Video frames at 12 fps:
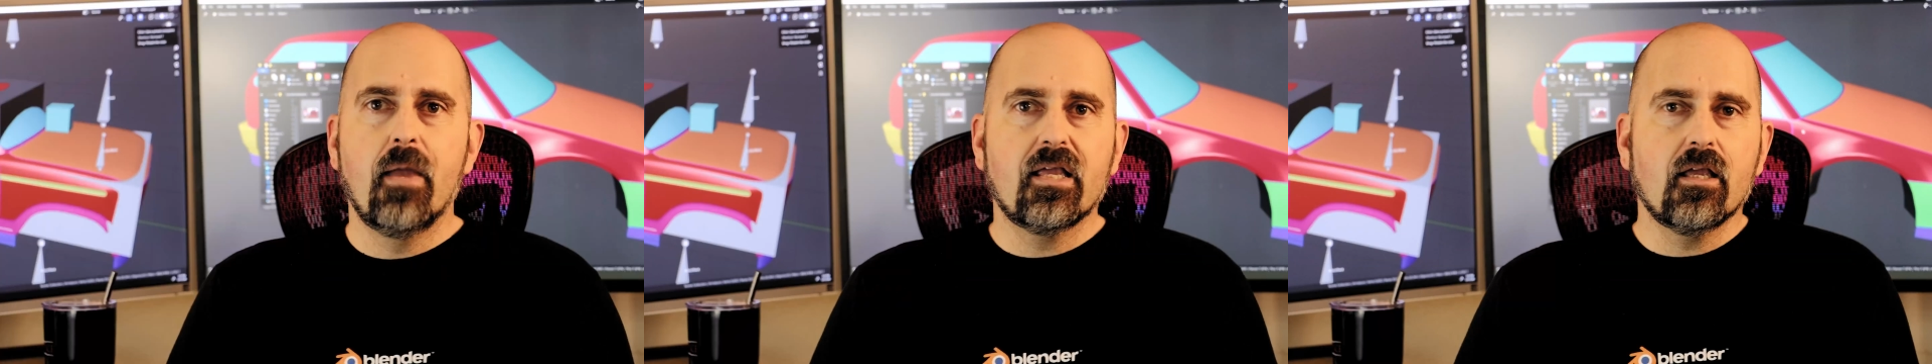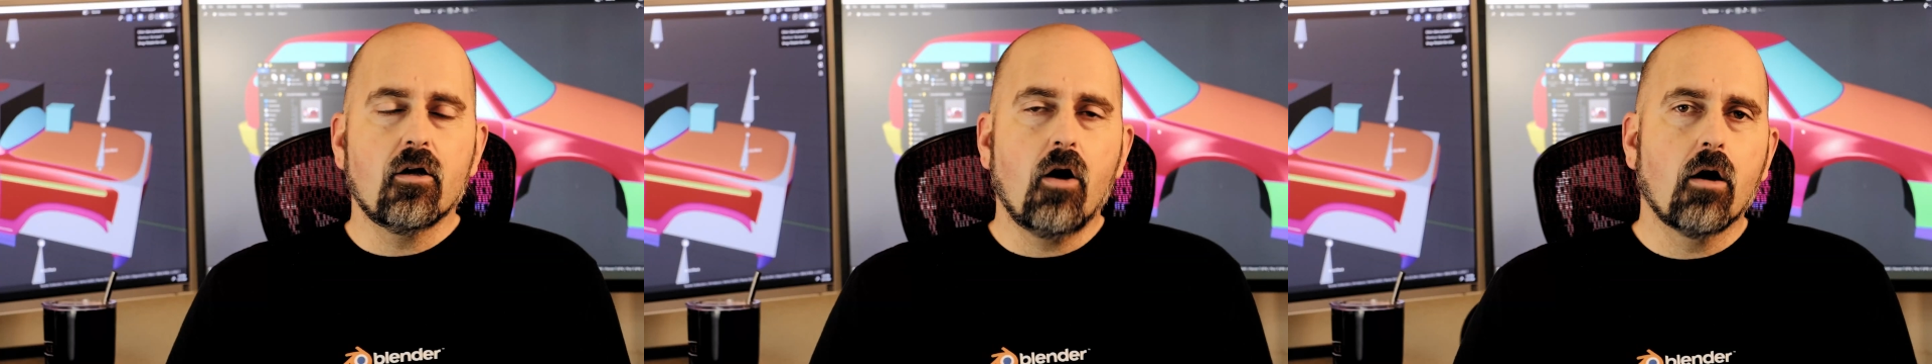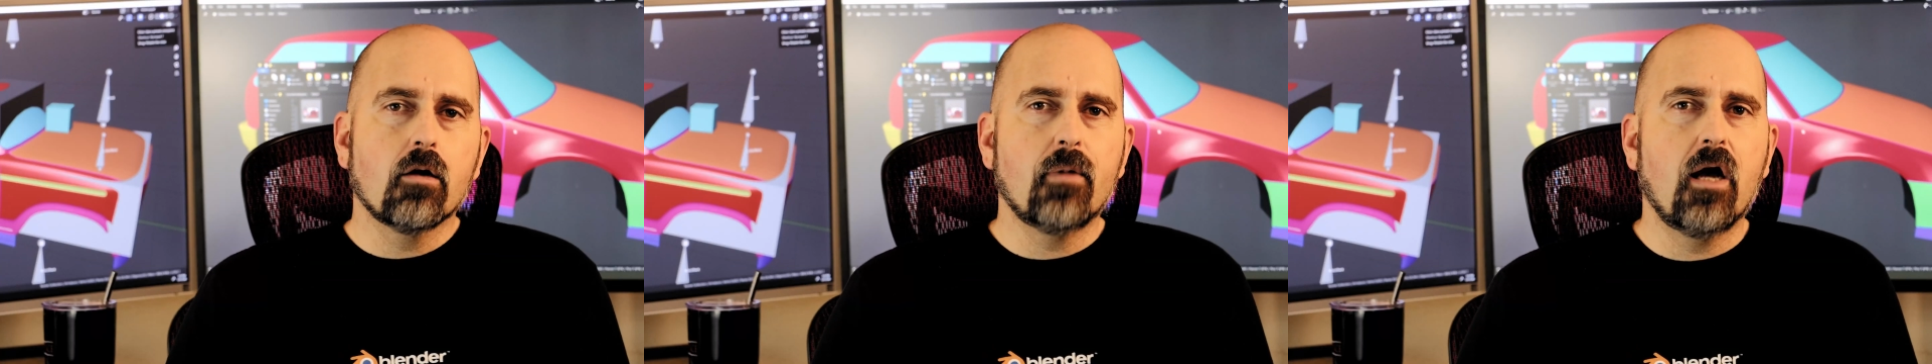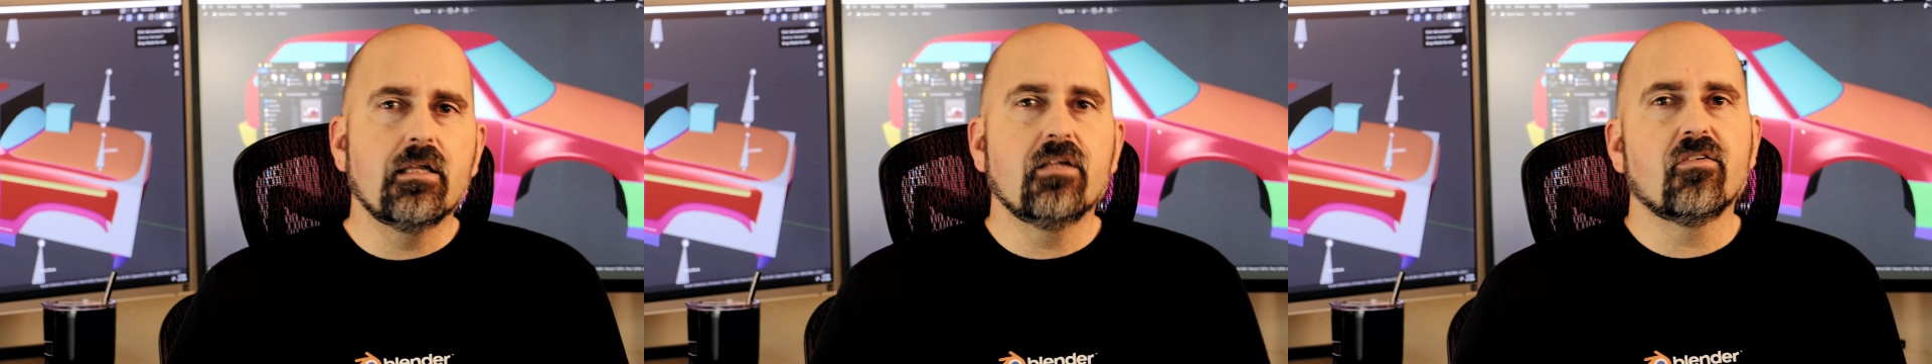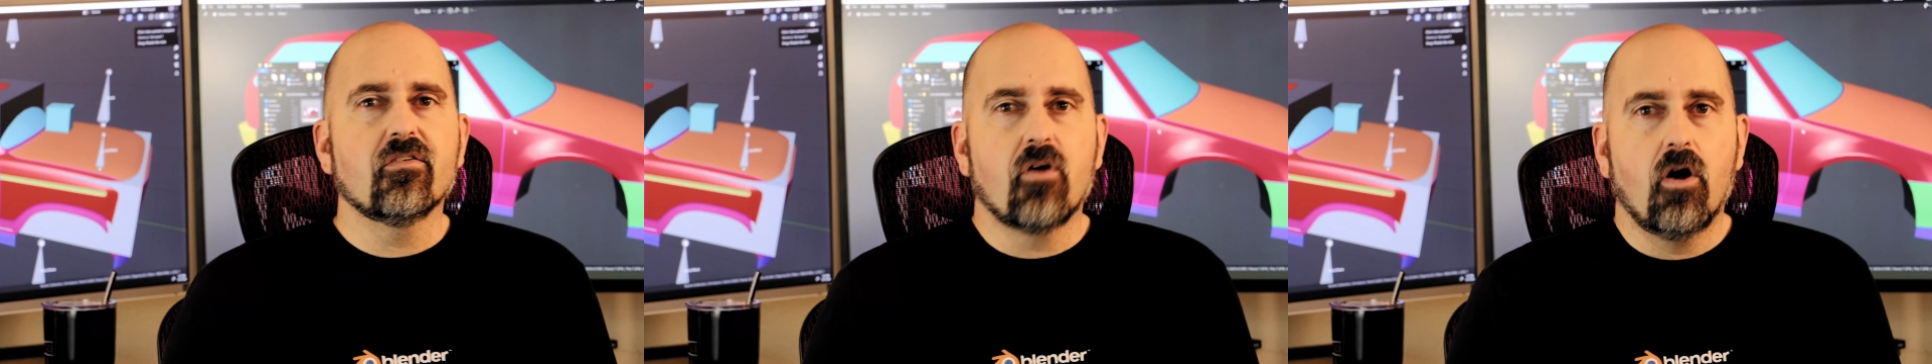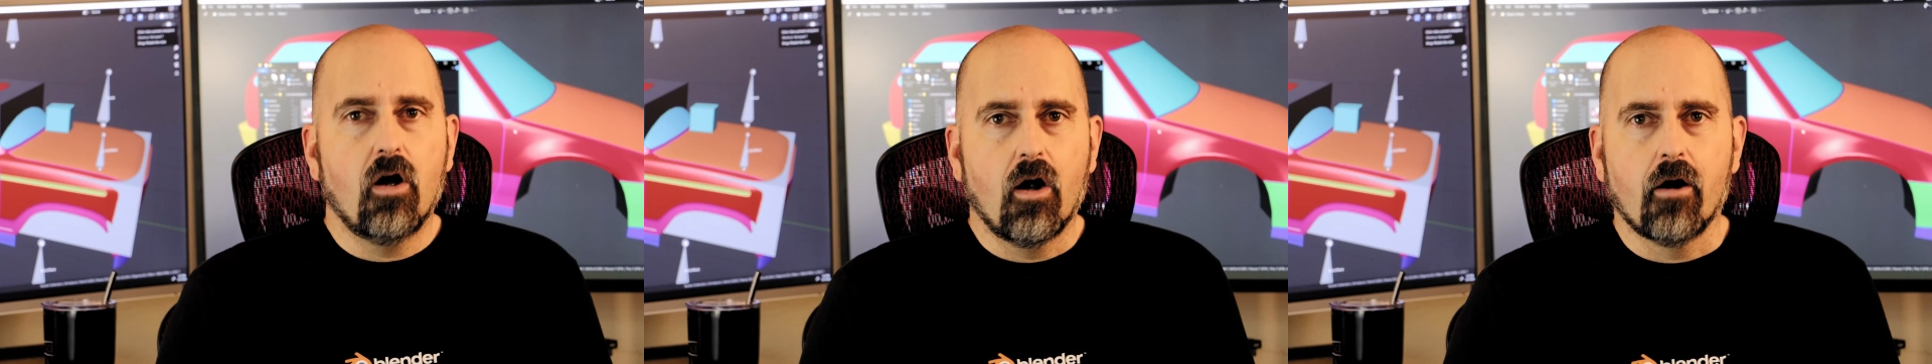Making car bodies is
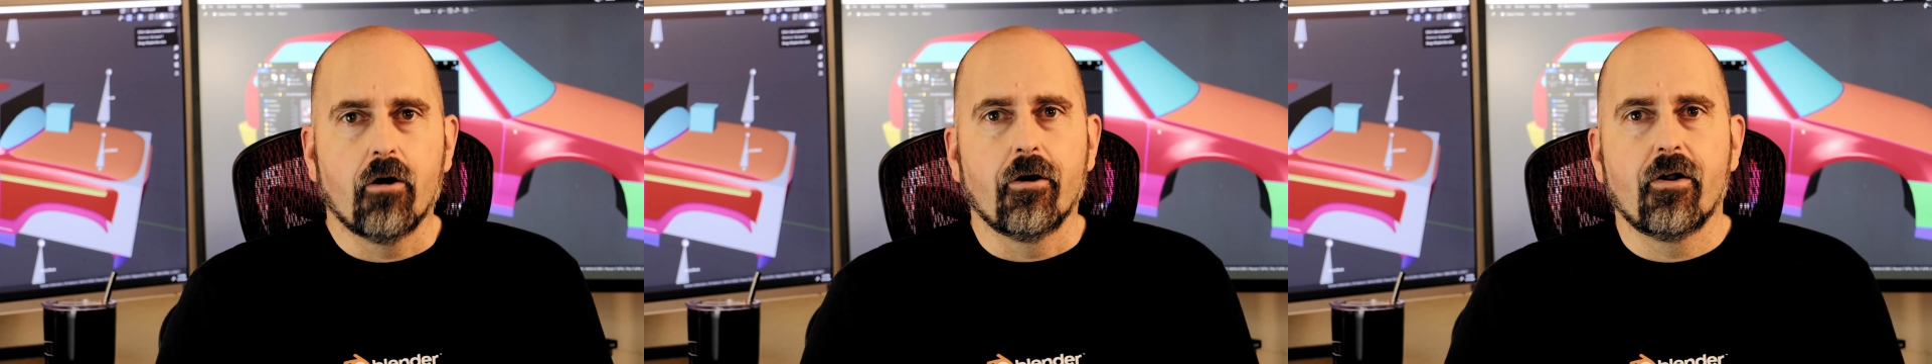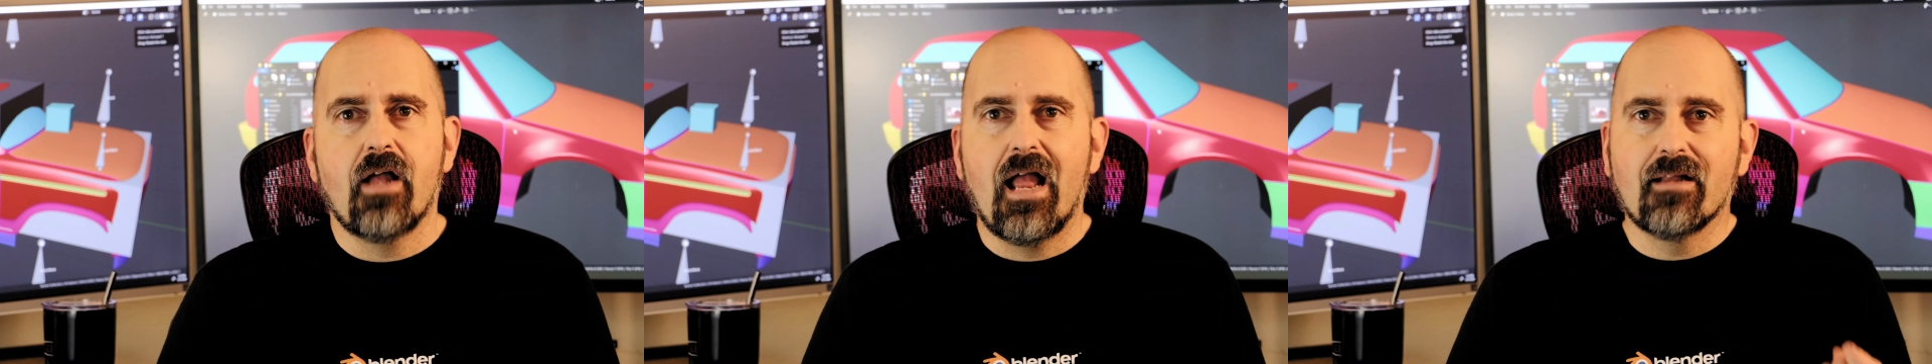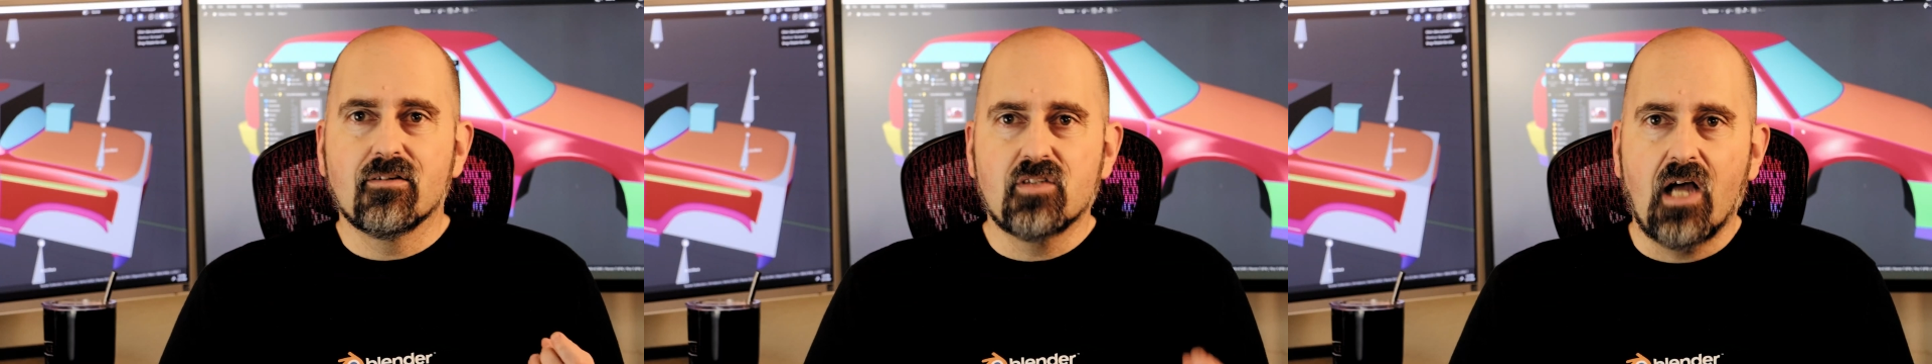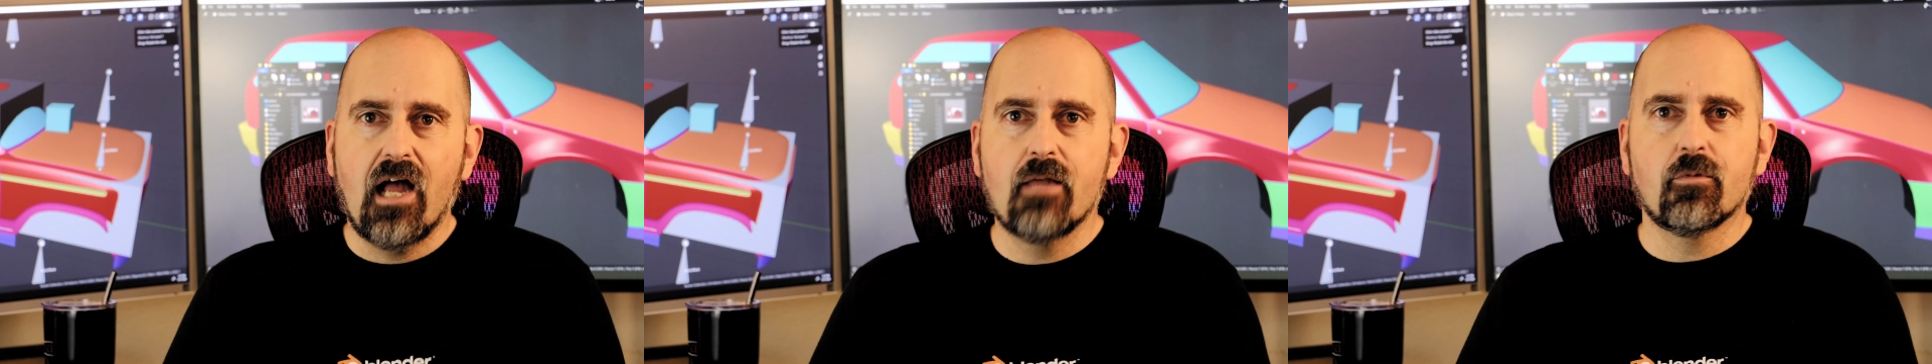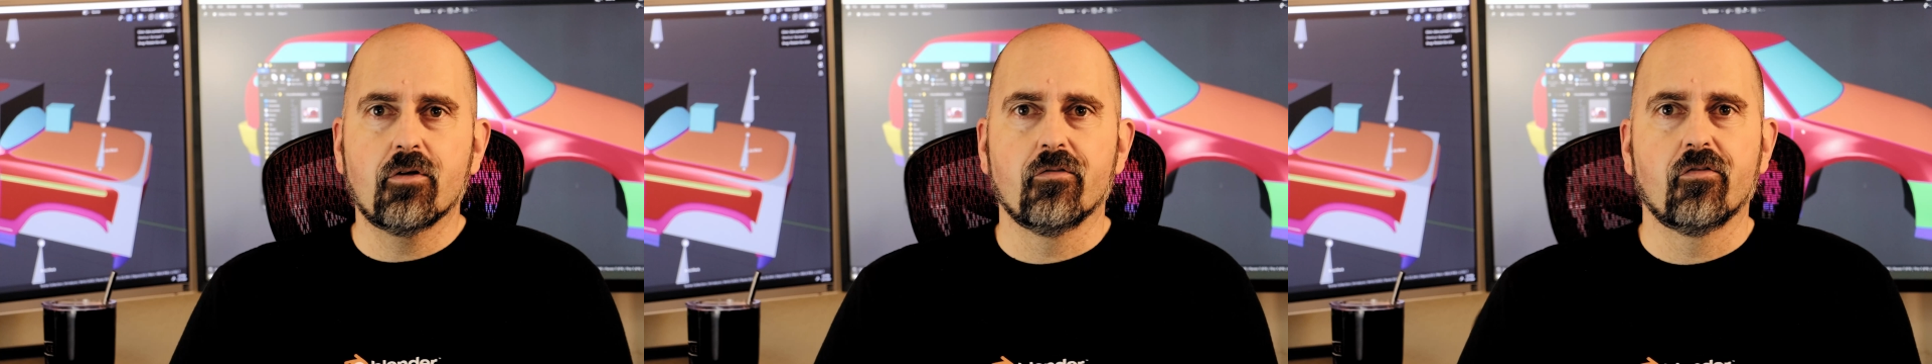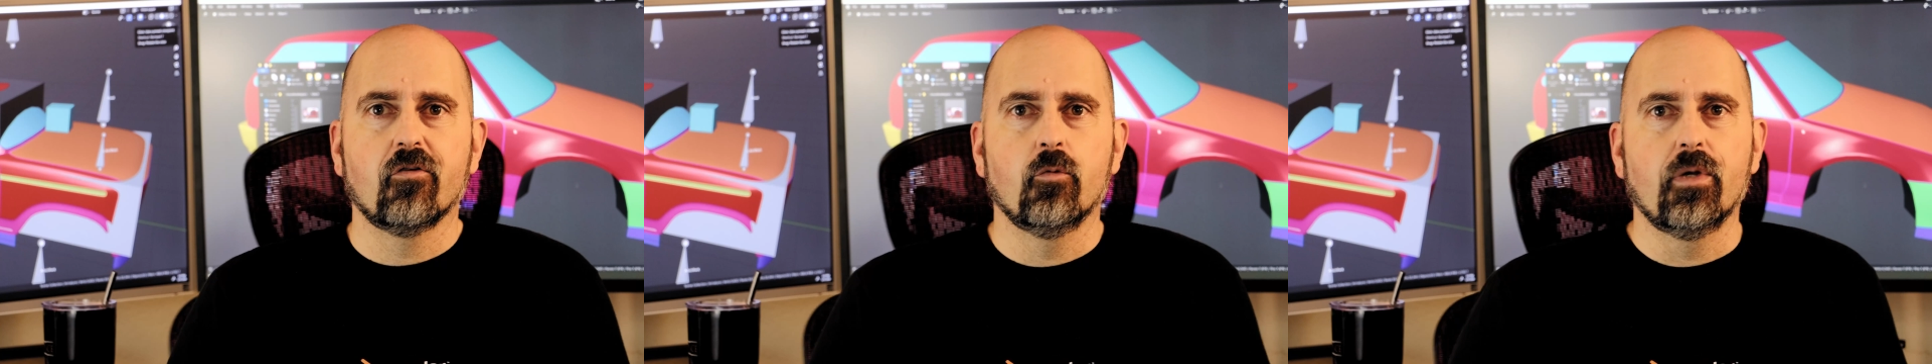hard and time
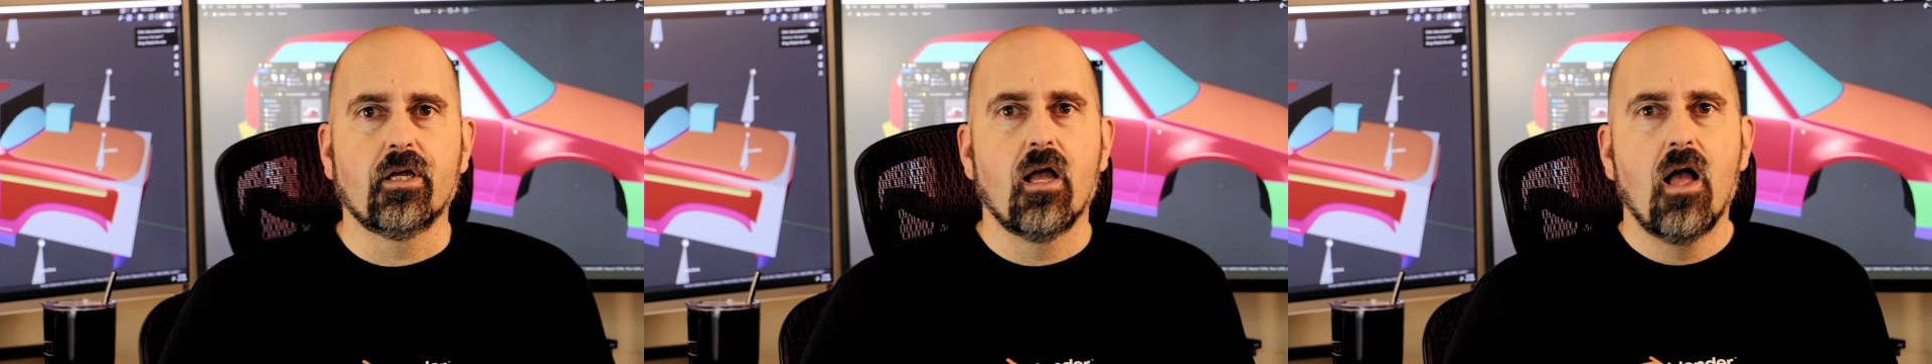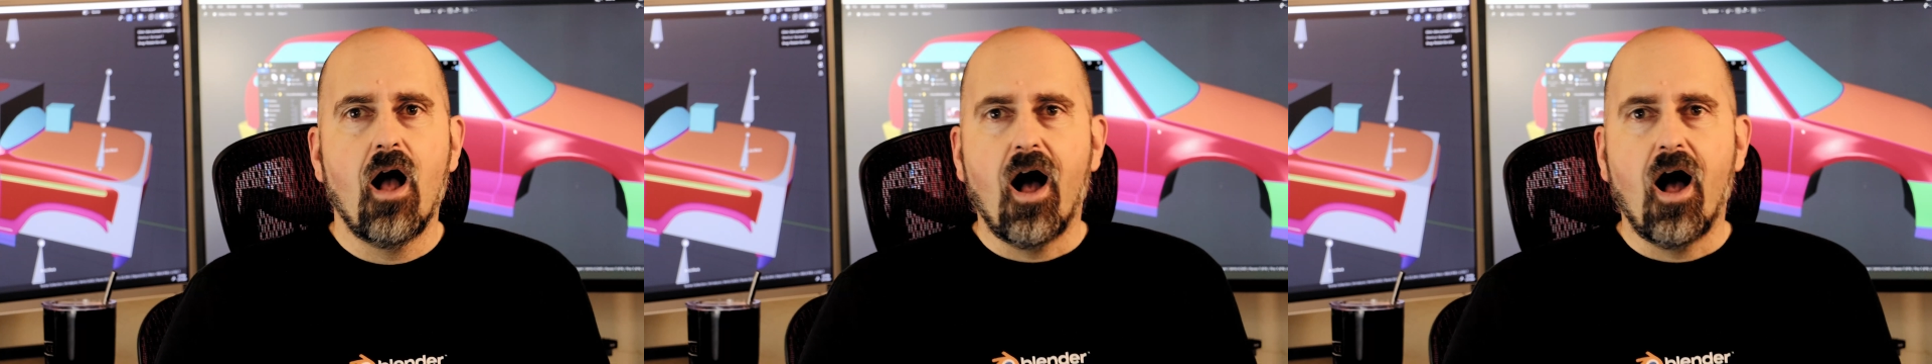consuming.